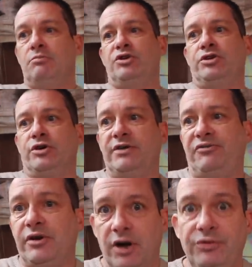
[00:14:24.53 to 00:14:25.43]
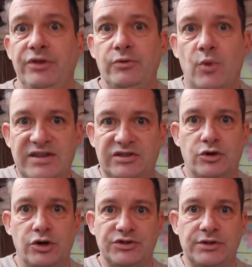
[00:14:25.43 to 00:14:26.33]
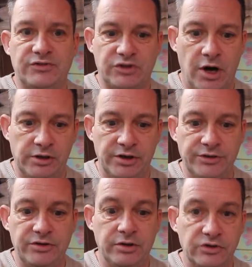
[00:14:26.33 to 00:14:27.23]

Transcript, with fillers: But you know, if you're on the west coast of Scotland,